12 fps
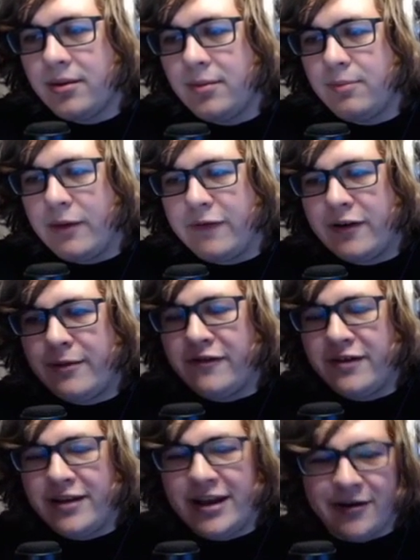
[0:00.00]
but I very much
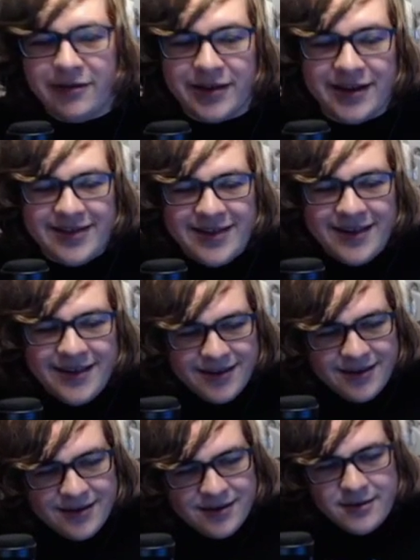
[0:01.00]
need to hear this.
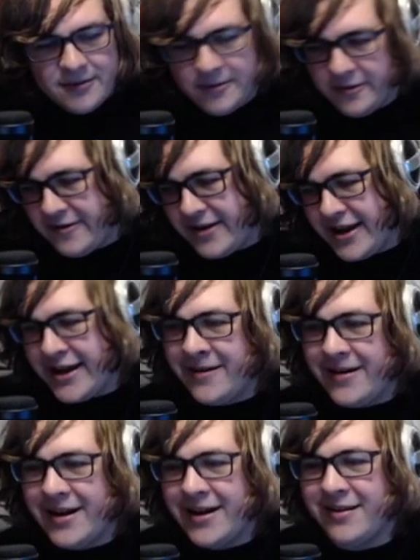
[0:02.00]
So
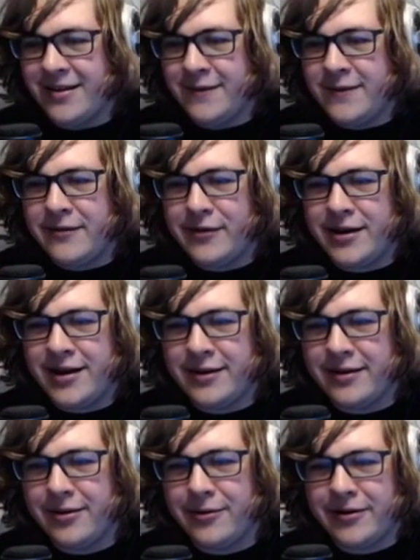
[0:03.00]
yeah, if you need to read
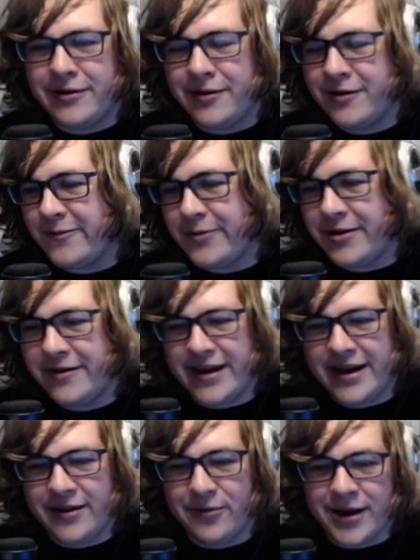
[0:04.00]
anything, Lori, during this part, take
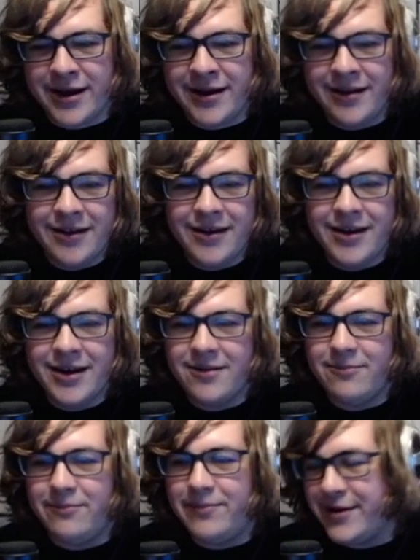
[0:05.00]
it away.
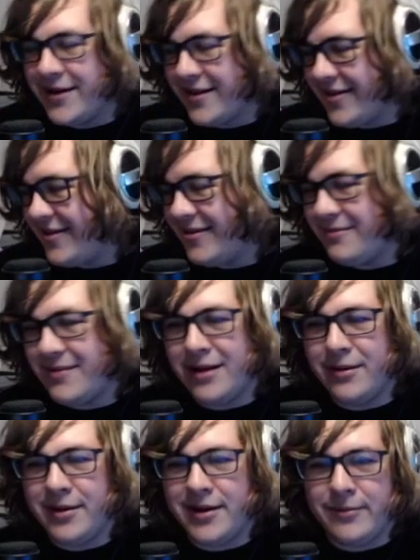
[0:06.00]
But
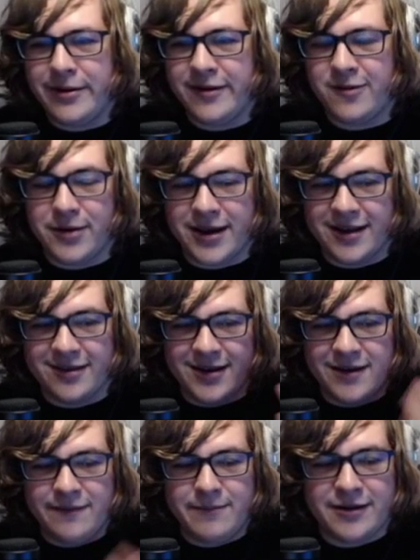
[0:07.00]
I'll be explaining
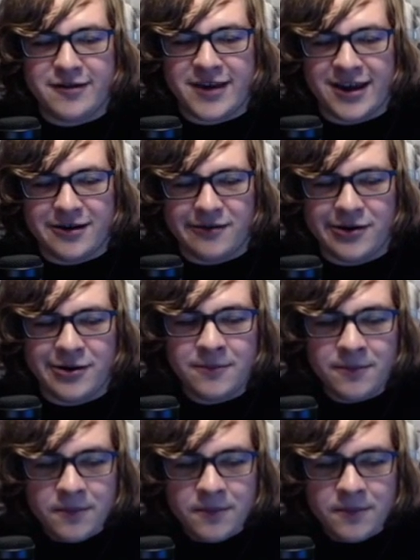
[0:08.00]
stuff, but I just can't hear you.